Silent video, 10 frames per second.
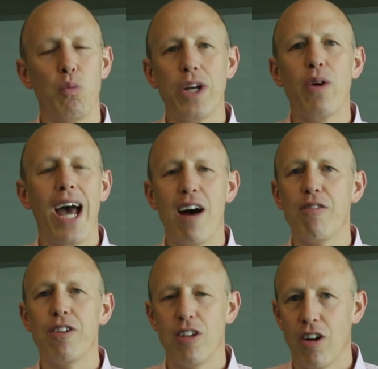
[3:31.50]
When you
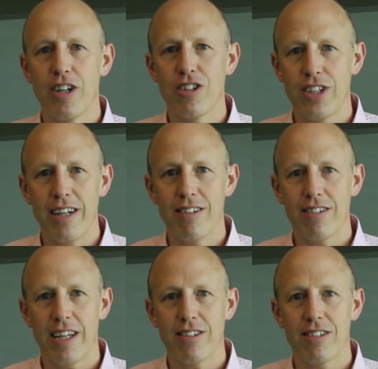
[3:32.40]
have large data
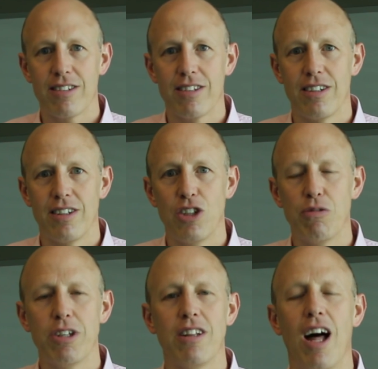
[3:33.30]
sets,
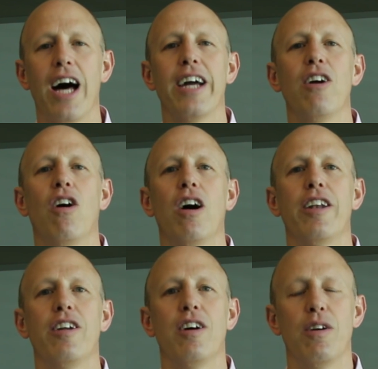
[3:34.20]
you rely
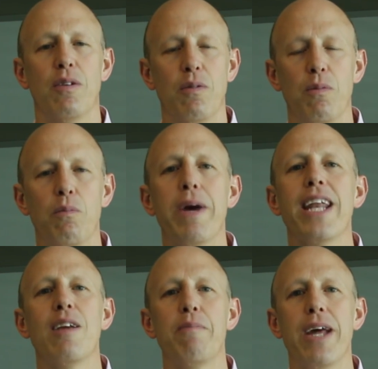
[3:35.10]
on
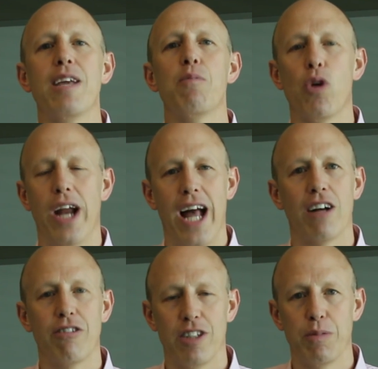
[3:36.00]
many, many more
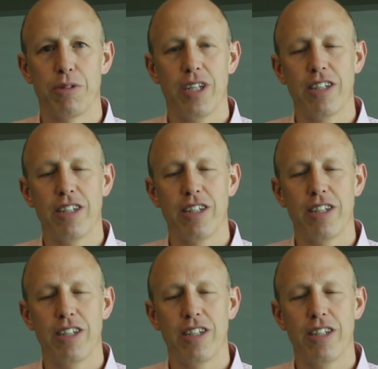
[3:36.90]
algorithms.